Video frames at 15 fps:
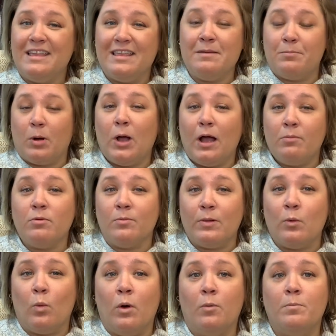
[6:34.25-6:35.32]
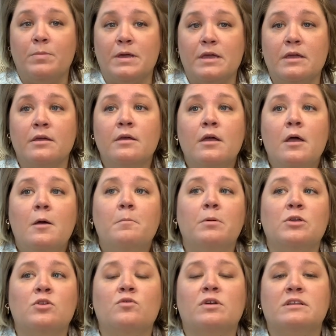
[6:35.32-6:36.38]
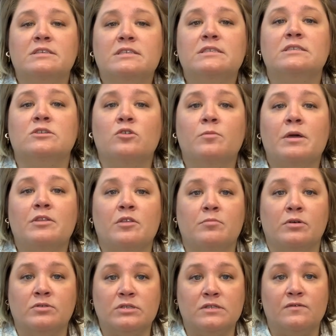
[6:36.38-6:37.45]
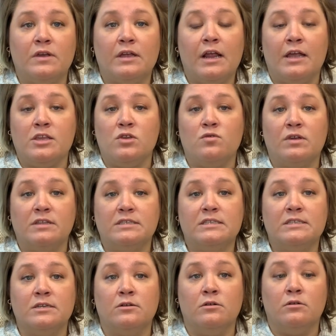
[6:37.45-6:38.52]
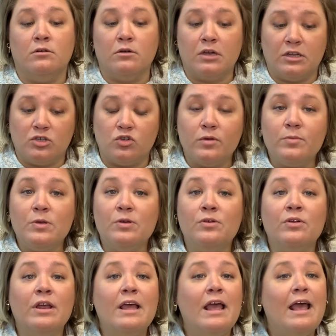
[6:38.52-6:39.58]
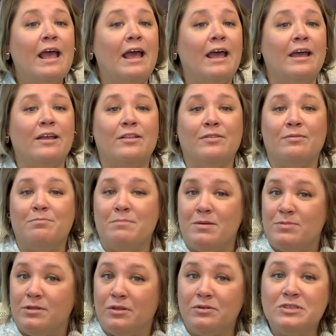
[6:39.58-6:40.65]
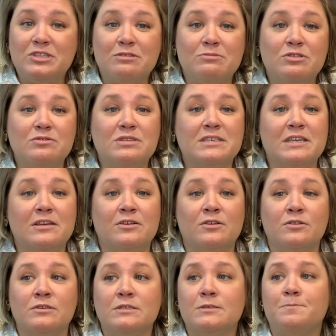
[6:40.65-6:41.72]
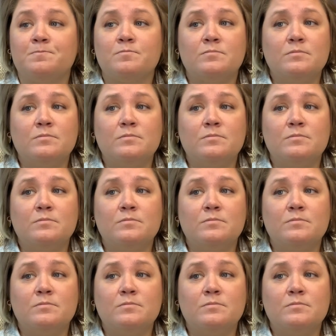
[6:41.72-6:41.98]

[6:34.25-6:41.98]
it probably won't be, but you can still make the most of it, and you can still contribute and maybe learn some new skills